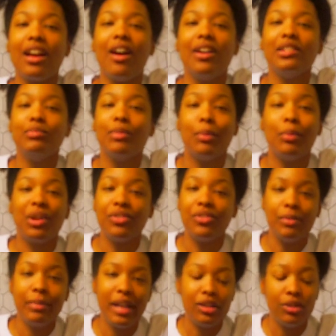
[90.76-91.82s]
call this my
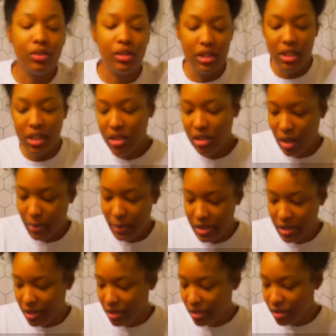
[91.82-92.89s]
boyfriend bathroom because he's always
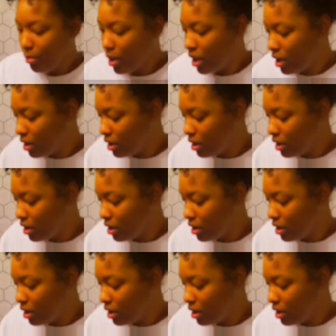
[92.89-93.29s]
in here. But